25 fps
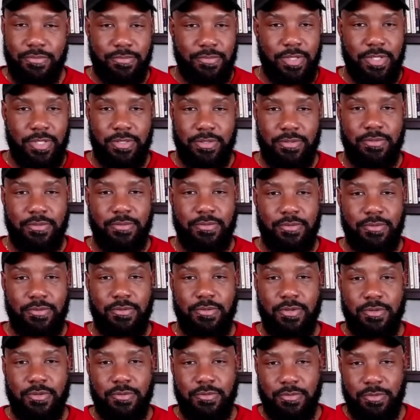
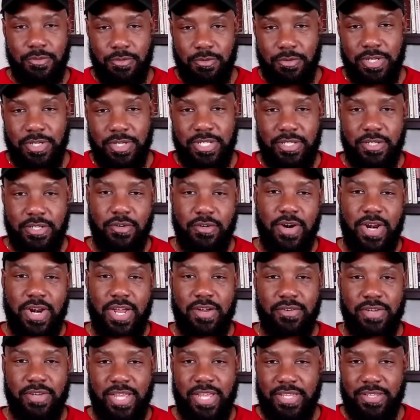gonna hit the
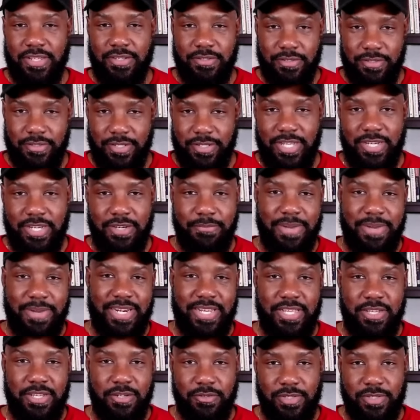ground like
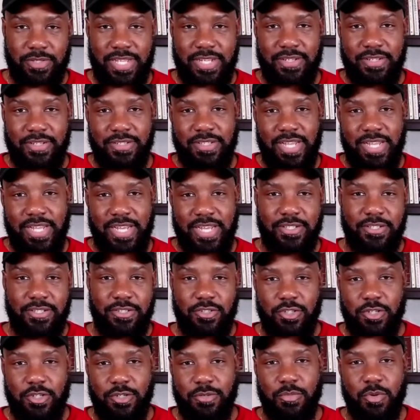anybody else that decides to
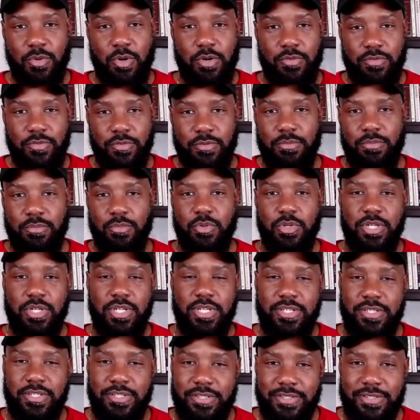jump off a
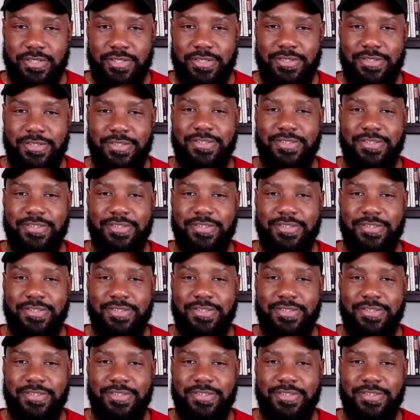bridge.